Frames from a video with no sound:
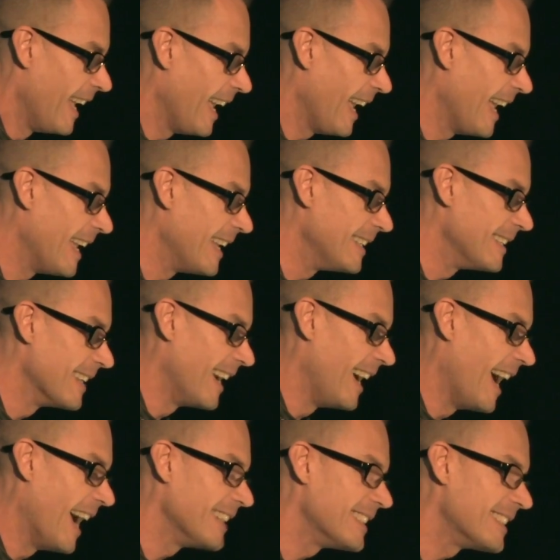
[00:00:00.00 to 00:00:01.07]
And
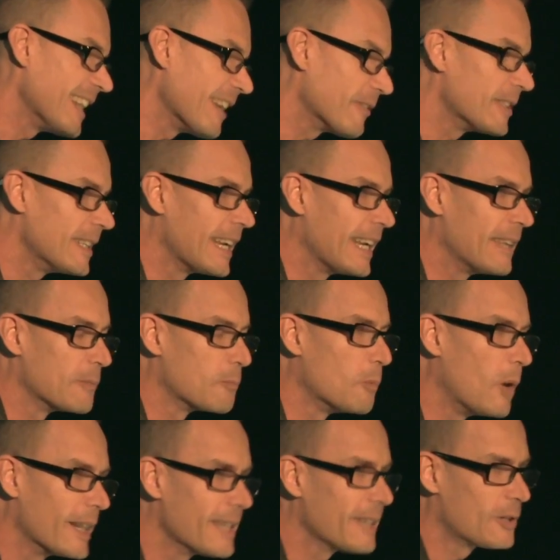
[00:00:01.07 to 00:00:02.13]

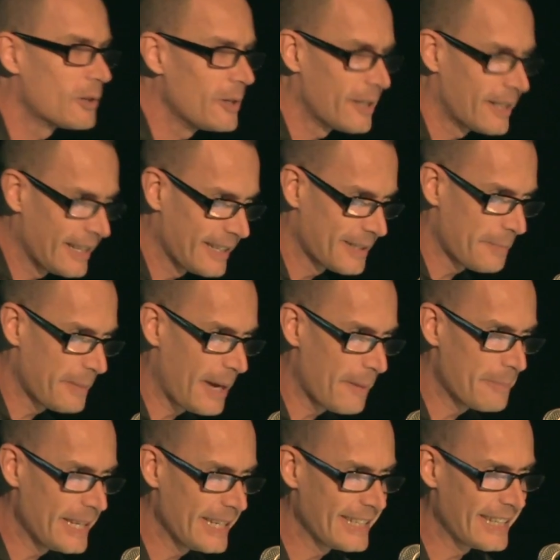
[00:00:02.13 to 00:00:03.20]
one of the good things
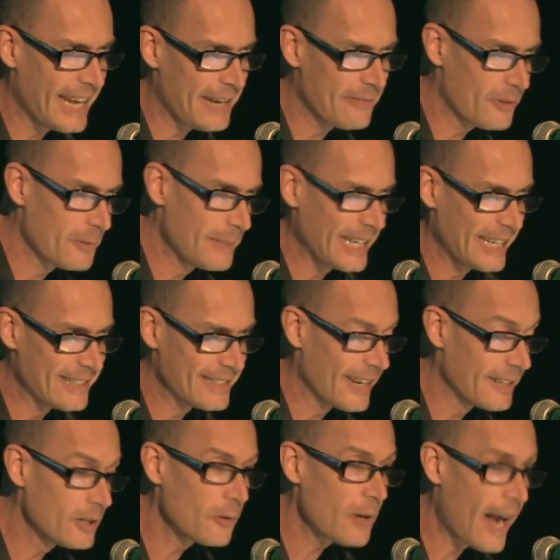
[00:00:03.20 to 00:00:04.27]
about being gay for me is
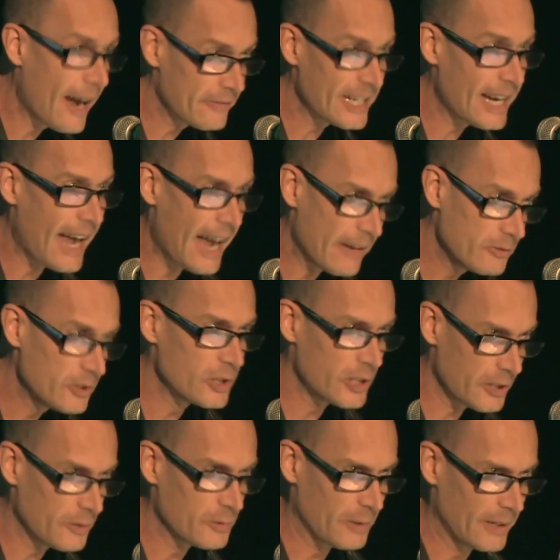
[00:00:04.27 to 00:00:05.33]
I don't have to have
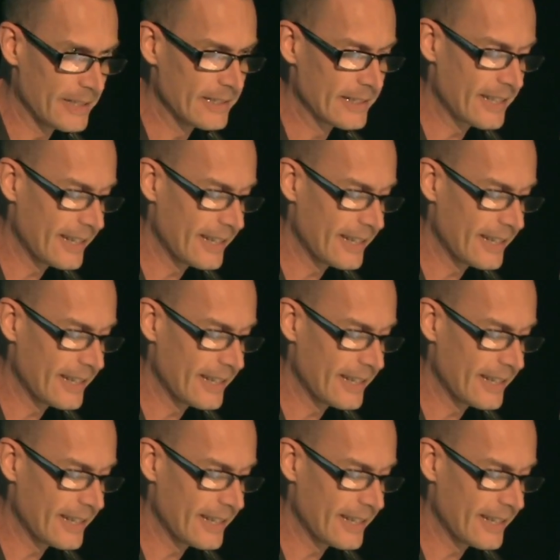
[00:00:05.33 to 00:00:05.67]
children.